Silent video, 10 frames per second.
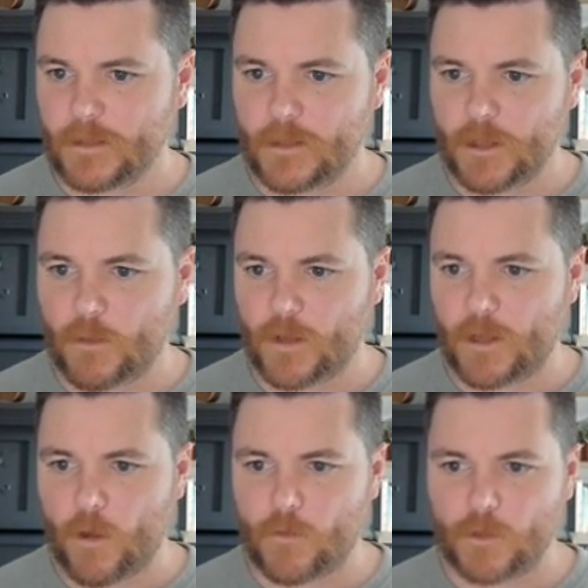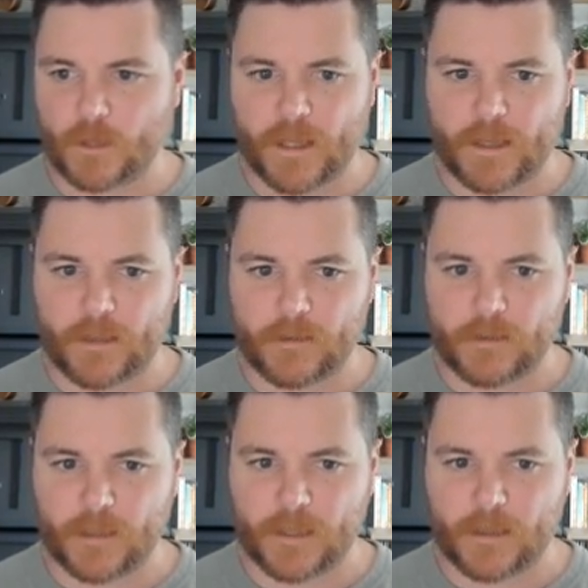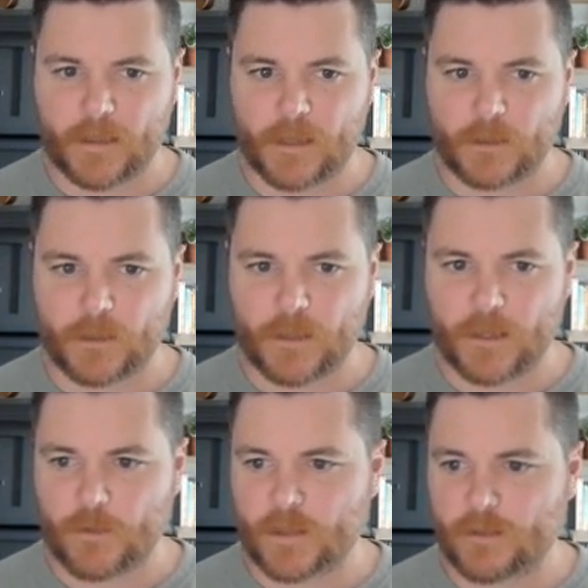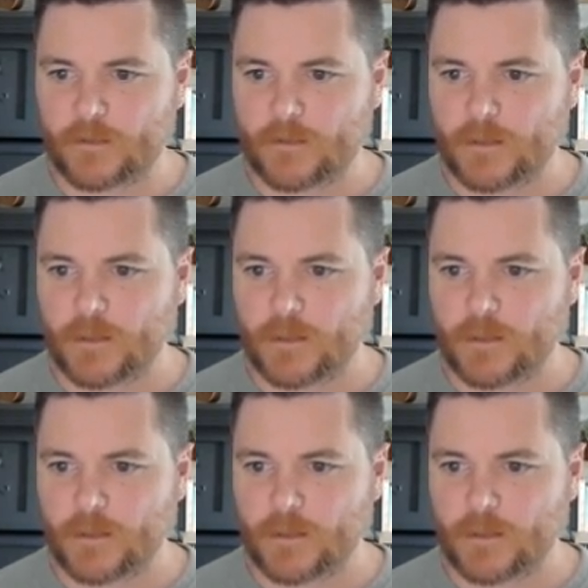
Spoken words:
you know, an overlay like color that you can